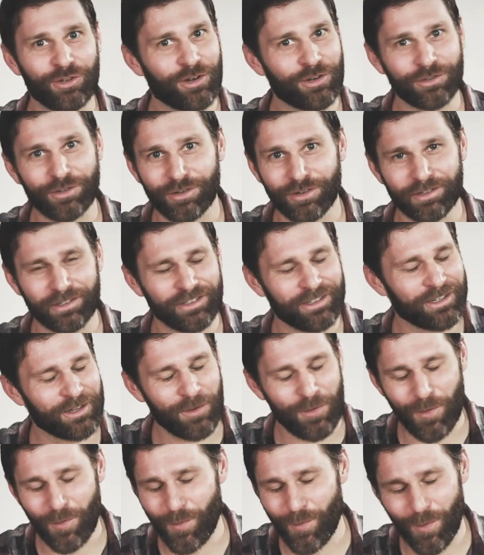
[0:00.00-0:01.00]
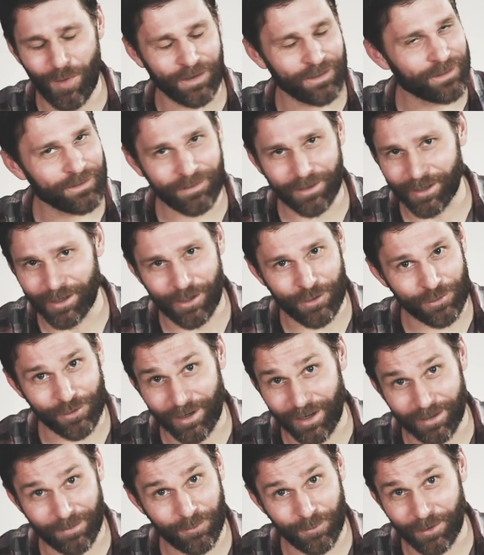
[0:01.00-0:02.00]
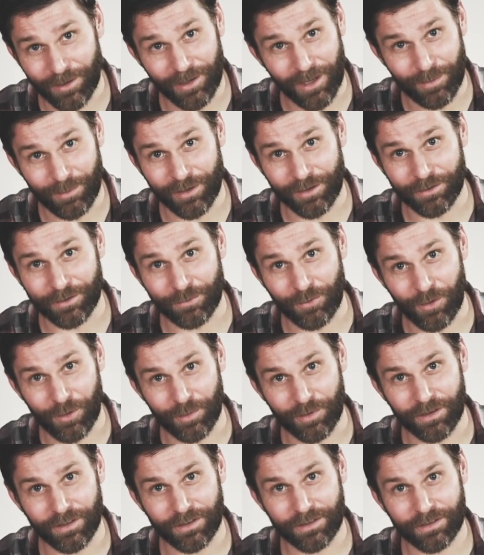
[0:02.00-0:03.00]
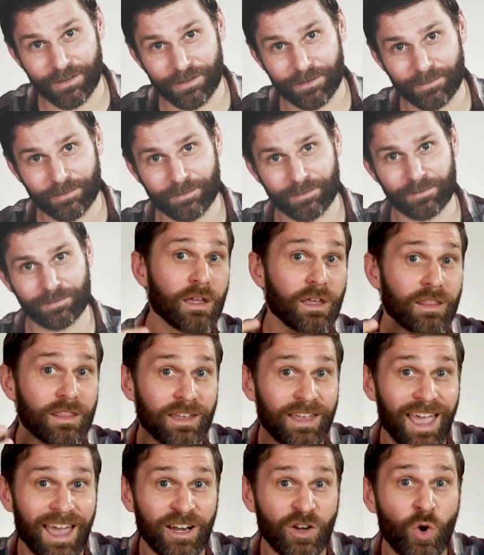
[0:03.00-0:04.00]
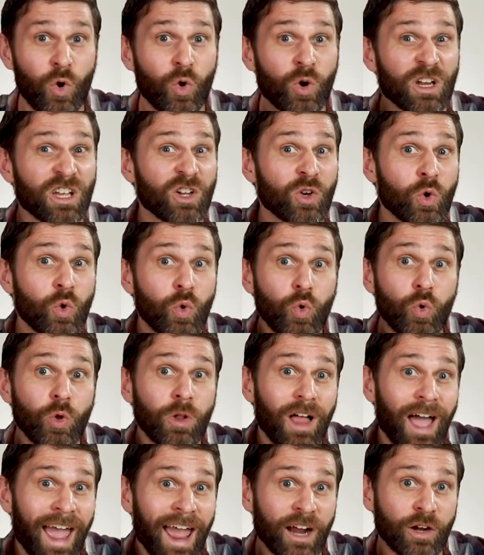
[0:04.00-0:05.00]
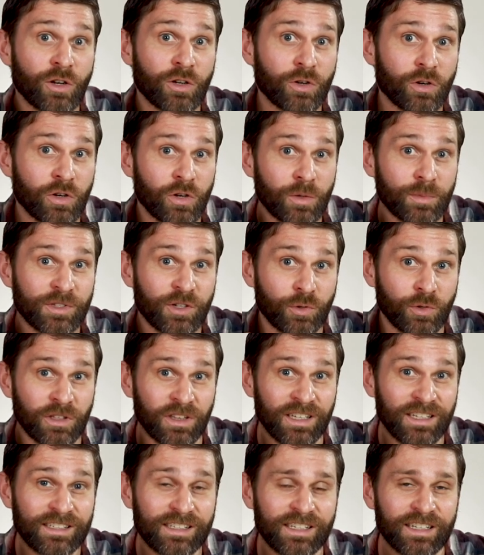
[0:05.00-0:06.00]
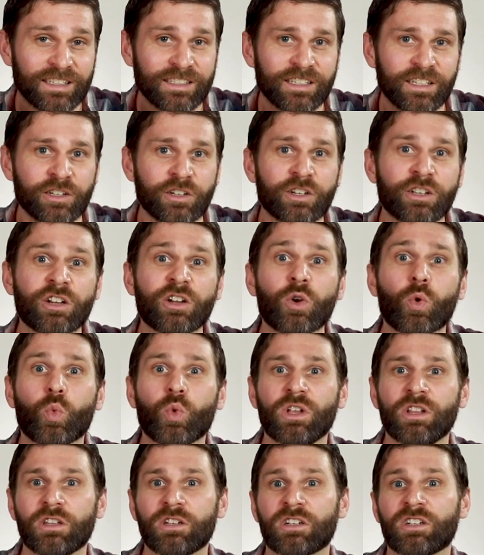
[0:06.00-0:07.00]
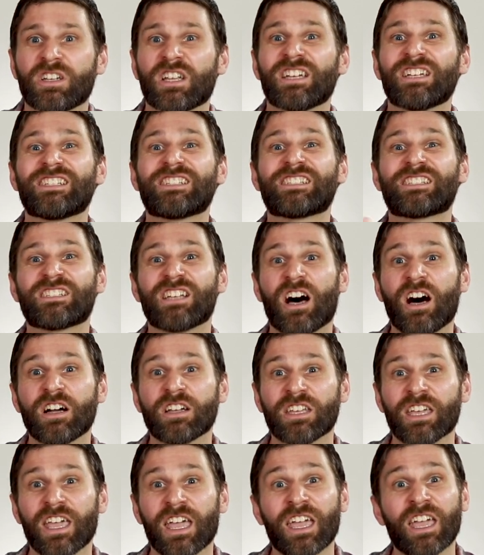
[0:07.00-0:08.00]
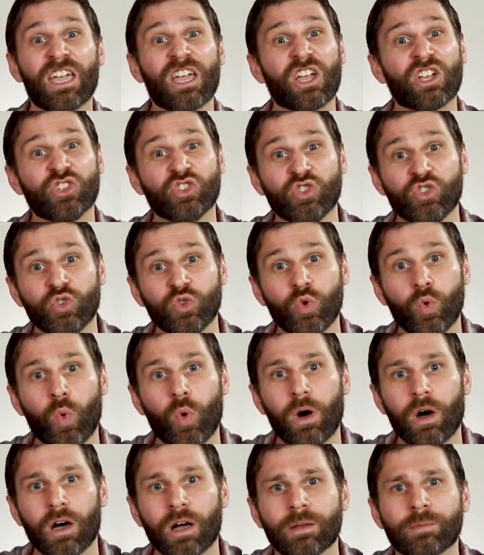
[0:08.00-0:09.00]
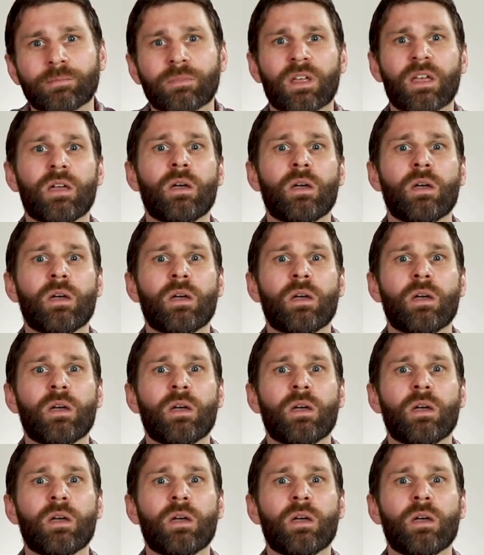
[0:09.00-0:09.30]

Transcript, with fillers: Zhang Zhongjing wasn't very creative with naming his formulas. In the category cool acrid herbs that release the exterior, we learned Ye and Juhua.